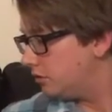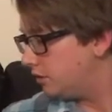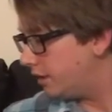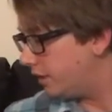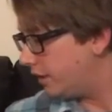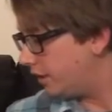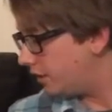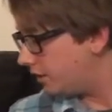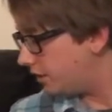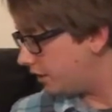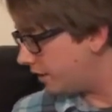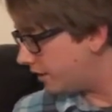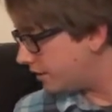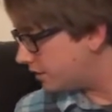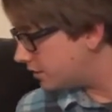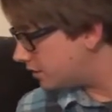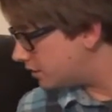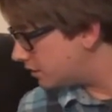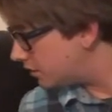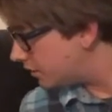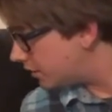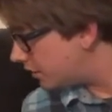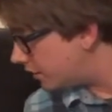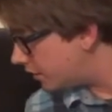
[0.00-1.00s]
And then last
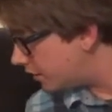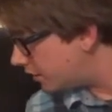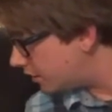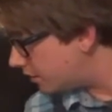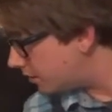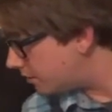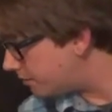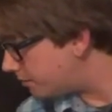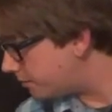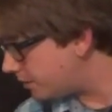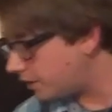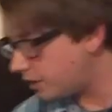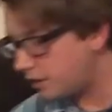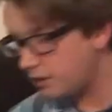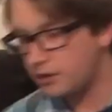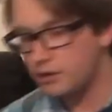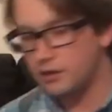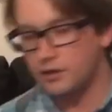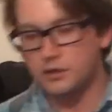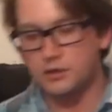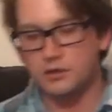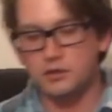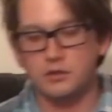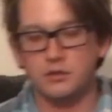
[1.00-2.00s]
thing in the
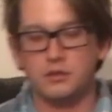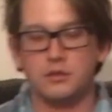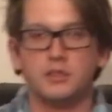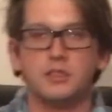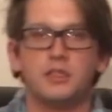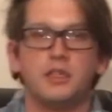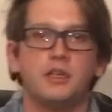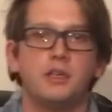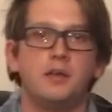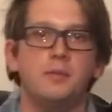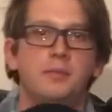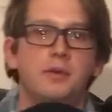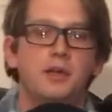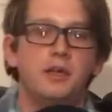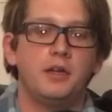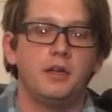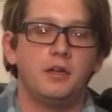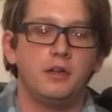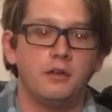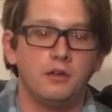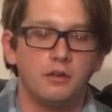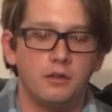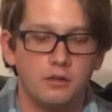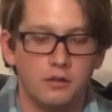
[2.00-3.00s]
box, looks like a
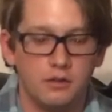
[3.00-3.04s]
beanie.